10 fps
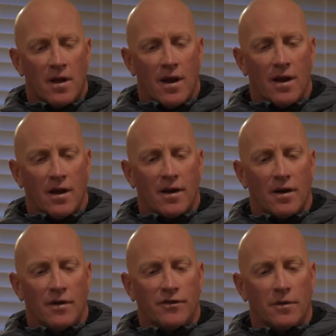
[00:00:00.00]
And I can
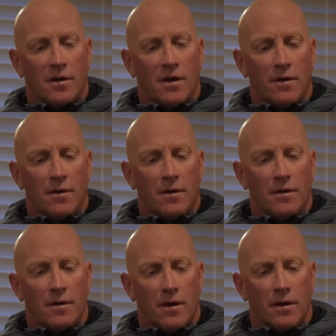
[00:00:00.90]
also
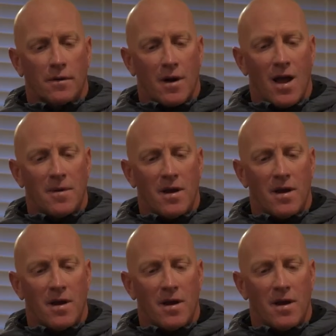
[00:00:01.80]
uh, grab